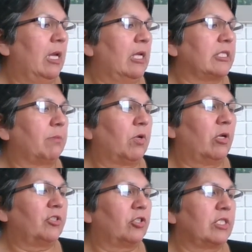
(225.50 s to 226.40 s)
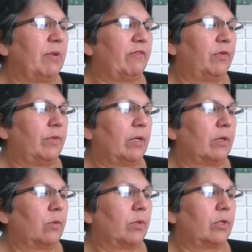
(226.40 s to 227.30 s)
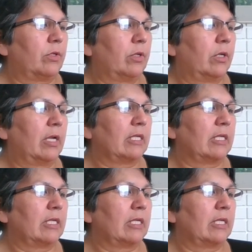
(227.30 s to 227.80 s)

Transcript: Some cultures may view the order